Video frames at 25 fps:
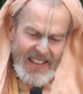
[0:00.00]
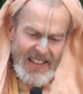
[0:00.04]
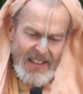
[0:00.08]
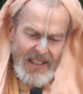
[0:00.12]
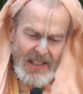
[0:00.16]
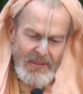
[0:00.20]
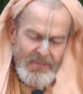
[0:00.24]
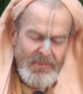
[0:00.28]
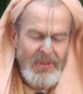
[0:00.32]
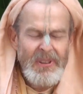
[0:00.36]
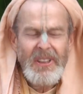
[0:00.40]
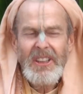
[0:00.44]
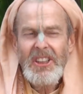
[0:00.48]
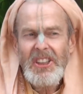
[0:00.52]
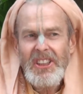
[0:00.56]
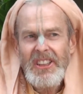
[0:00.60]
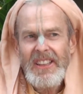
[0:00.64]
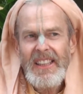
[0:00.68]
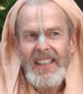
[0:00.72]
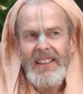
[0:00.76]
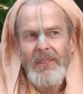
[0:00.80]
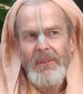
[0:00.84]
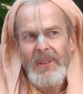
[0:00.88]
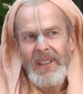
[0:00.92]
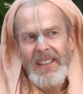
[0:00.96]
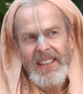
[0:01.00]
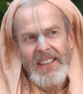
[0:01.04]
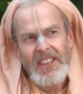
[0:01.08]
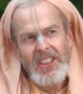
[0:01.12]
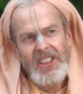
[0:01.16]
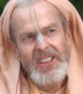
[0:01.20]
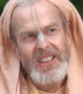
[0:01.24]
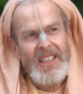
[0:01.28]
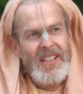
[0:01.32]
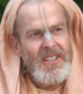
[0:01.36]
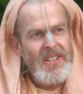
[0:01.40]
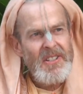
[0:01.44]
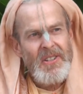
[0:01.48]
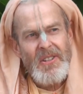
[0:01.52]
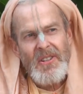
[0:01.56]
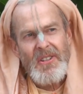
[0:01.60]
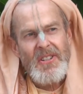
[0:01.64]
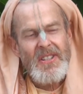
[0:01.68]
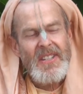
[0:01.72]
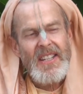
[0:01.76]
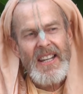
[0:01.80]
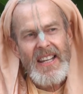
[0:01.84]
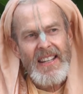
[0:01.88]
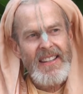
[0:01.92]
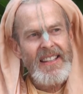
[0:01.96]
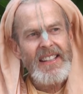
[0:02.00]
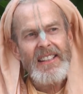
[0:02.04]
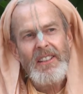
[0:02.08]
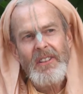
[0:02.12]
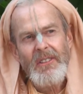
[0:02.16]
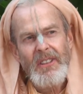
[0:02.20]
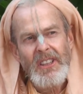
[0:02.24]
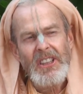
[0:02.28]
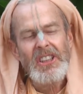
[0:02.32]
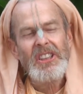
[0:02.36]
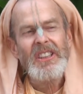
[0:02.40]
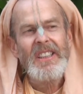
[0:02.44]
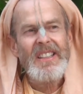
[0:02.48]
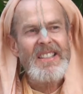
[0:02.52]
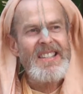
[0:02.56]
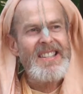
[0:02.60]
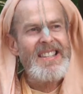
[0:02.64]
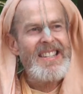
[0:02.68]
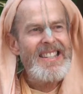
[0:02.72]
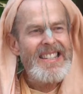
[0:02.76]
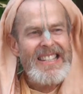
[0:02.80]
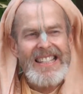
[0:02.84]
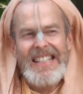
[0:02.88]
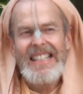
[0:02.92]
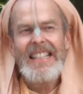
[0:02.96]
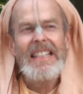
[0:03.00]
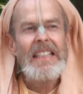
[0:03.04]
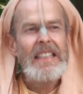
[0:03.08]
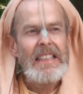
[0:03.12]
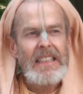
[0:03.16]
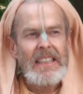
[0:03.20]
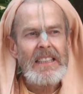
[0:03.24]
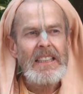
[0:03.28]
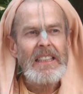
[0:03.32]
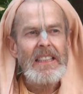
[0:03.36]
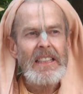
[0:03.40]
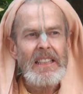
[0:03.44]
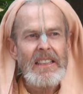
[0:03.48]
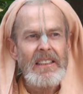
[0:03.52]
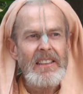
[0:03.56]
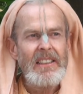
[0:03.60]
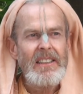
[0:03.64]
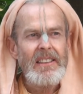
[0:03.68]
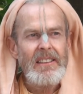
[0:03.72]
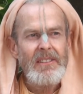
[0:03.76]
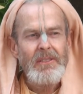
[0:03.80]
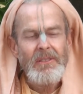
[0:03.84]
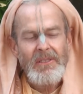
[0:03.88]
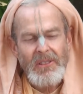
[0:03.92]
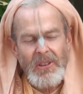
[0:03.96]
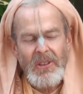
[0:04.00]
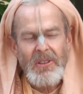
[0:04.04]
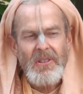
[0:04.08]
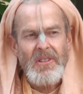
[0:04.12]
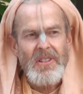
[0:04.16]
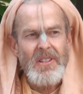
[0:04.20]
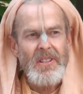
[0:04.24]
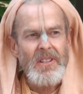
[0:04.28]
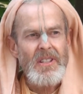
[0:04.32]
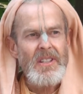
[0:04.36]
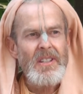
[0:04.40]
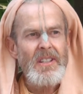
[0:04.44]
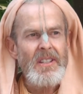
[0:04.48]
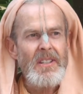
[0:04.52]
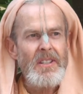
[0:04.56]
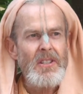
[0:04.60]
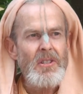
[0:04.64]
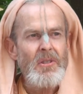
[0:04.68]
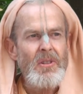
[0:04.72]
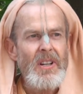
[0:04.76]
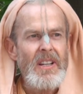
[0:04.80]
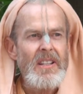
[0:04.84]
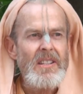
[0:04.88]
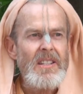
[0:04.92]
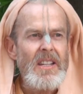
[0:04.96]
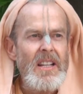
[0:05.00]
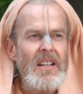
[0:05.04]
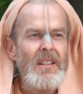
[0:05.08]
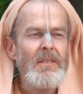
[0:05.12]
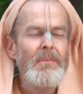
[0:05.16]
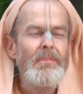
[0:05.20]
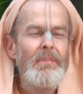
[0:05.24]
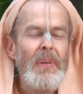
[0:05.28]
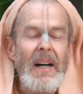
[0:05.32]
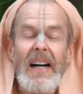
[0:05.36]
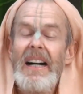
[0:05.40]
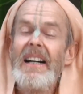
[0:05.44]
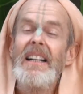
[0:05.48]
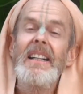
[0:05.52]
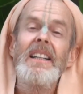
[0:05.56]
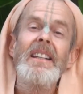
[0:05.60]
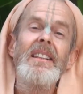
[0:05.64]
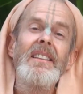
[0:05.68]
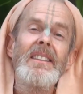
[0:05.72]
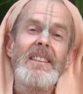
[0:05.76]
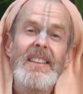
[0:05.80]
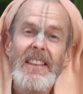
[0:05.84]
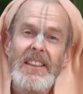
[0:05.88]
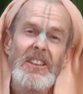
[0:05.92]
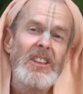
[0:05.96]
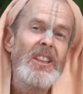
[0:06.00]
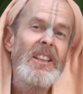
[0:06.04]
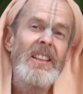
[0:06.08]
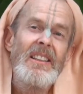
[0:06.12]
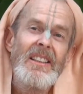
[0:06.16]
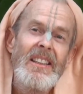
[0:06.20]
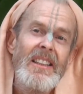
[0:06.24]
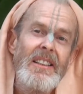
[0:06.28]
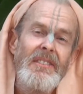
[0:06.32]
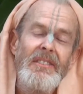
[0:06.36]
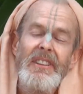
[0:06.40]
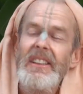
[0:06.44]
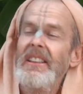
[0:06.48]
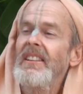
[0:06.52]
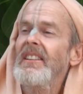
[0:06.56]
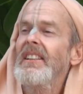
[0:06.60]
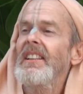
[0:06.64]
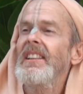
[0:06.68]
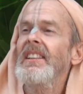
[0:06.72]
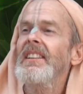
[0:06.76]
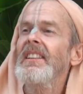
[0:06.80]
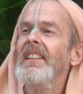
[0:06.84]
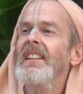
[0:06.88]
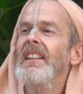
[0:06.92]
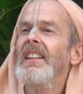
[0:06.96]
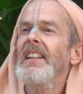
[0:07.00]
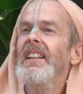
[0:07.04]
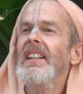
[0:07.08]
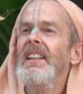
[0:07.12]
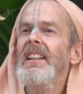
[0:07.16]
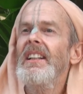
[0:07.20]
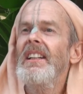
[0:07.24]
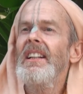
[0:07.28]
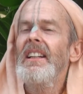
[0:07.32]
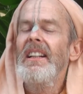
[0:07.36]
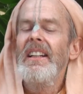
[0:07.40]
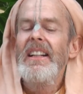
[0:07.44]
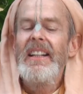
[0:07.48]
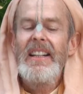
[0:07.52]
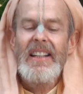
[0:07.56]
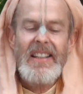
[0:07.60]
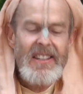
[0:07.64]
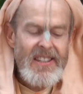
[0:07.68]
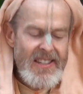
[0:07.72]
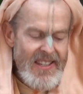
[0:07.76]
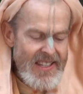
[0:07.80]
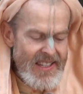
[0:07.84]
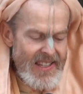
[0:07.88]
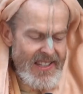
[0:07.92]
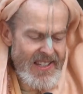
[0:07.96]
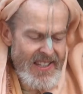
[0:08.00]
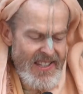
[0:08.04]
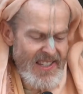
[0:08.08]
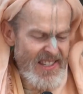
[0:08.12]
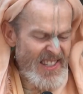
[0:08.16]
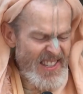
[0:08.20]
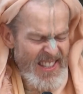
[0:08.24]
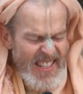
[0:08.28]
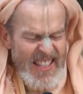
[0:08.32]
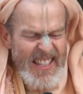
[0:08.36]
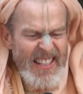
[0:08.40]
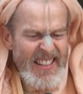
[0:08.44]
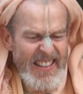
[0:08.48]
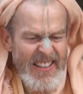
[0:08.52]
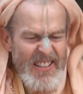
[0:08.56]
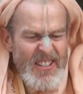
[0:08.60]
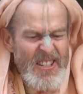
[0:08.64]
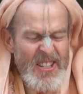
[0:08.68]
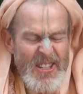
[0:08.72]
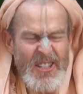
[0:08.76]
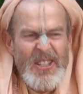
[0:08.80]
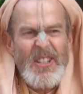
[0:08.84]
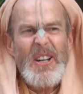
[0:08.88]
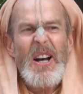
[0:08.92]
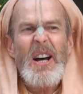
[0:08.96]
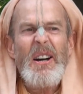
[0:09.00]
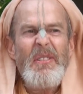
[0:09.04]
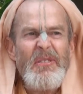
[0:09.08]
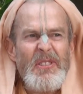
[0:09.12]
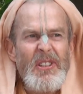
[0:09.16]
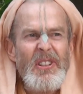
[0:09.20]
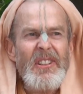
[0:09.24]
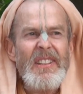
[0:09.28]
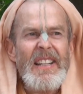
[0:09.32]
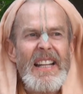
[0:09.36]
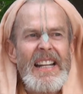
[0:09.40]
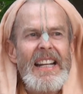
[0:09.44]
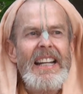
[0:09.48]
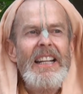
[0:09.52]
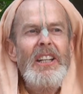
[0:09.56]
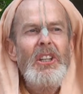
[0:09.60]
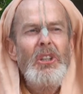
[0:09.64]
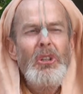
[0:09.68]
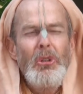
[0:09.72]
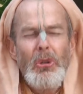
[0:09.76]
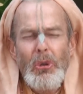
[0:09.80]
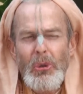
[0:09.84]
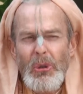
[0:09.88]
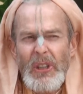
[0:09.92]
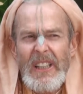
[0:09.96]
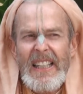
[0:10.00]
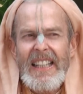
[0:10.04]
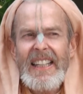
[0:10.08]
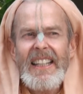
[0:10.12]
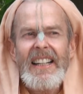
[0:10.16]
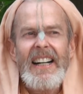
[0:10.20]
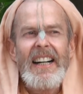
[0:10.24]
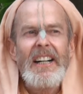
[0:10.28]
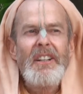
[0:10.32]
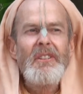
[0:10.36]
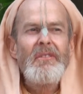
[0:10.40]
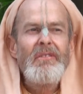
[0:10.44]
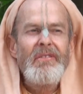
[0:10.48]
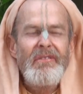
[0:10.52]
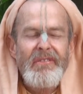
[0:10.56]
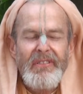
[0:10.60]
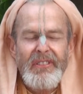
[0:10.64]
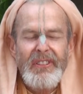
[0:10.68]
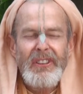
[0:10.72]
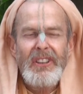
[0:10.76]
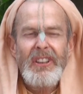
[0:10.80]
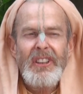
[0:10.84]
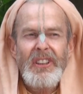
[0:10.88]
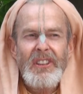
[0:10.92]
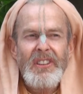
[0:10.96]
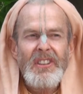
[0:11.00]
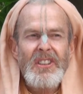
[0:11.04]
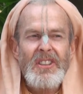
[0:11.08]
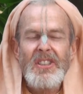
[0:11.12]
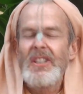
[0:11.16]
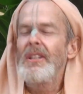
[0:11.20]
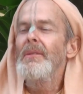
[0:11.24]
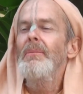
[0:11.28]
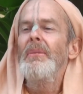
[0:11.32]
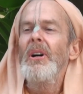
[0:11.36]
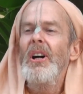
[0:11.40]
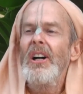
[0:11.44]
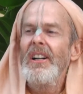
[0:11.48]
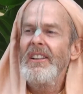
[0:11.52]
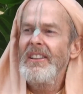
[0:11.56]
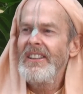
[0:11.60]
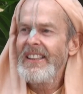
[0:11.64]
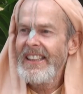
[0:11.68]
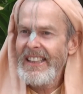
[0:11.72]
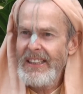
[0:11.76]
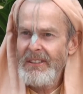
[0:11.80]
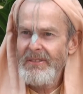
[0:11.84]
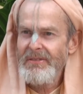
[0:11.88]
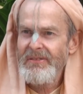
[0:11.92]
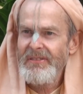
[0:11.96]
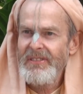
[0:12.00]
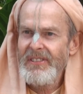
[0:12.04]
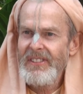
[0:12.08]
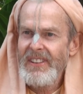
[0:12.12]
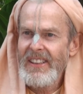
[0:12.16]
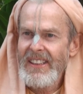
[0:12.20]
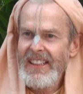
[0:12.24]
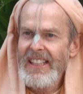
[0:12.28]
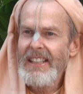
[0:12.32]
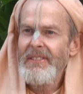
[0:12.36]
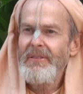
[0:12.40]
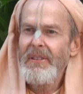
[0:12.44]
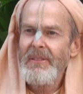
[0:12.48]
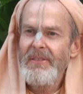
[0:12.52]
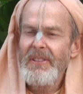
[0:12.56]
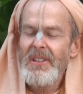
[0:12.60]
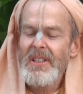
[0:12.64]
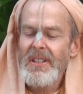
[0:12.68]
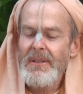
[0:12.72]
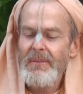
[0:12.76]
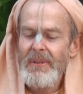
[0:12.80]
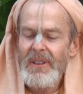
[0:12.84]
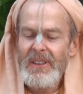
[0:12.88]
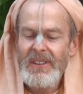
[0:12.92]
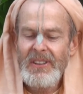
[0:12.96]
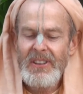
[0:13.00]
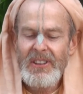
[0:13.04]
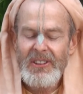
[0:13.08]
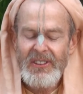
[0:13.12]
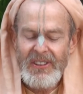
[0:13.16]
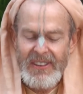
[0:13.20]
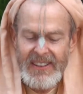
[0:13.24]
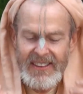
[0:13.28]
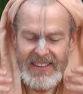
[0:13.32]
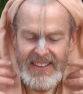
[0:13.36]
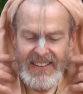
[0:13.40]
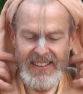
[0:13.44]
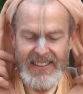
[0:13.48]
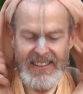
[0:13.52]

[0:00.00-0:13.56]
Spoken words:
appreciate when the Shastras say that Krishna's skin, of course his transcendental body, Satchidananda Vigraha, its skin is softer than a newly unfurled tamal leaf of a tamal tree.